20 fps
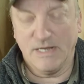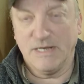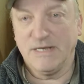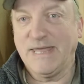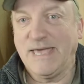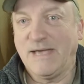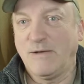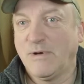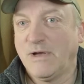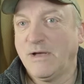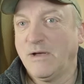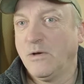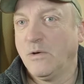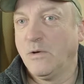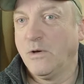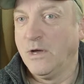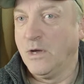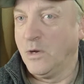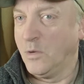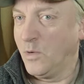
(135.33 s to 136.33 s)
Now,
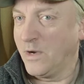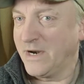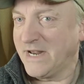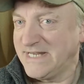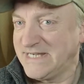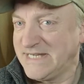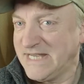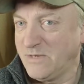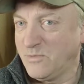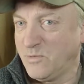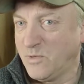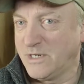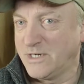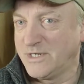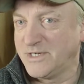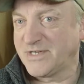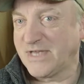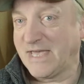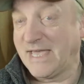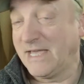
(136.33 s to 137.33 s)
what I did
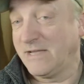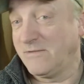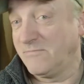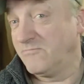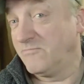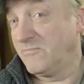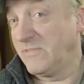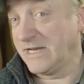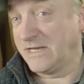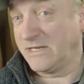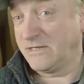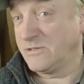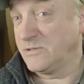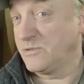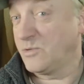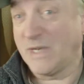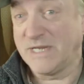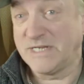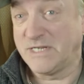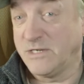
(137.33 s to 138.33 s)
was I read
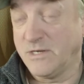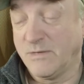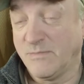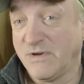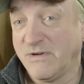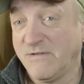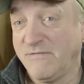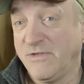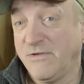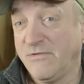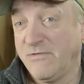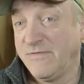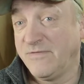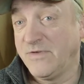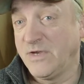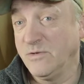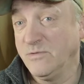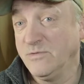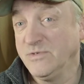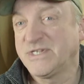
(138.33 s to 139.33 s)
quite a number of the
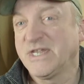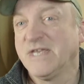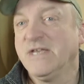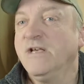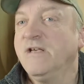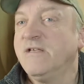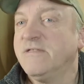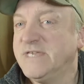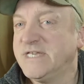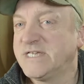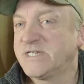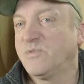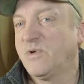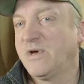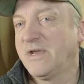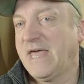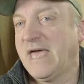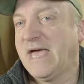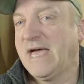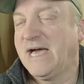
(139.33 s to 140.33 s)
reviews. This
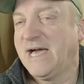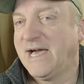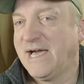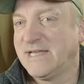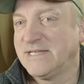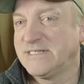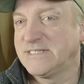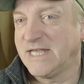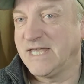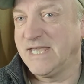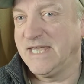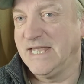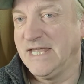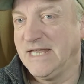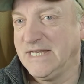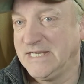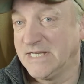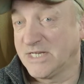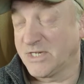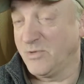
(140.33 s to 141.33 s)
one had a
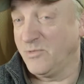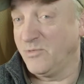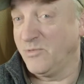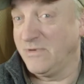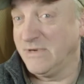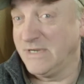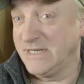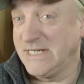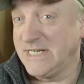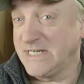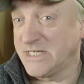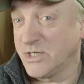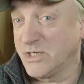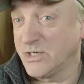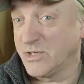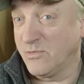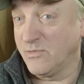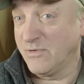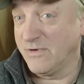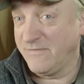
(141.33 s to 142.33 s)

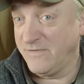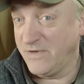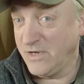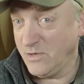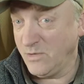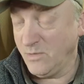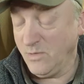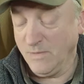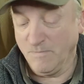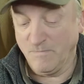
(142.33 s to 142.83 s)
decent review,